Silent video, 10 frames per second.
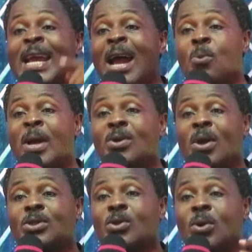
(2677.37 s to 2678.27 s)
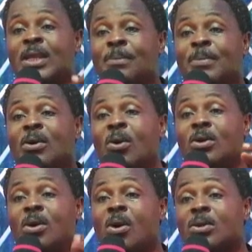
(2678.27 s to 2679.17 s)
will not only be, Oh
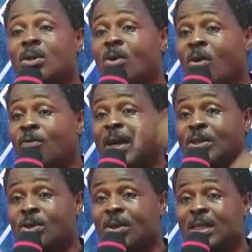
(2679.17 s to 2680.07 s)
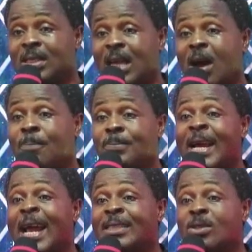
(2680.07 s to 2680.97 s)
Lord, overturn it. Our
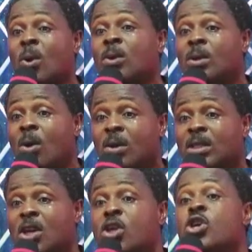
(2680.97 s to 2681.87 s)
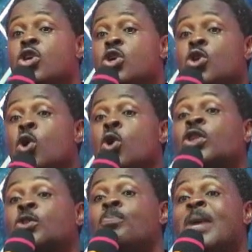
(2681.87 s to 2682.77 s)
prayer is, Oh Lord,
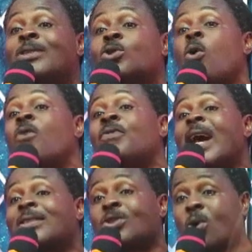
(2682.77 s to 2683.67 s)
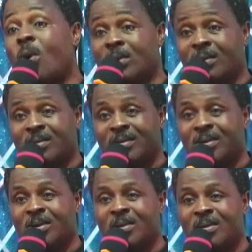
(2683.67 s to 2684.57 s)
use me to overturn
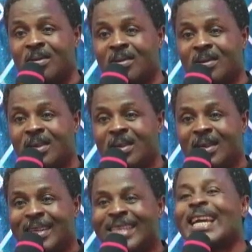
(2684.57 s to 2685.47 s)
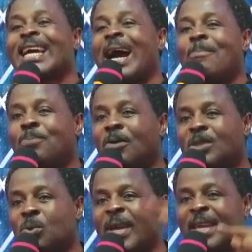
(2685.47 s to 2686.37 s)
the camp of the
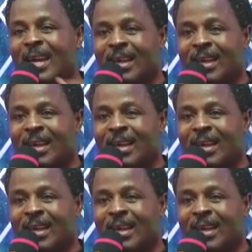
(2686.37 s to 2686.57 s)
wicked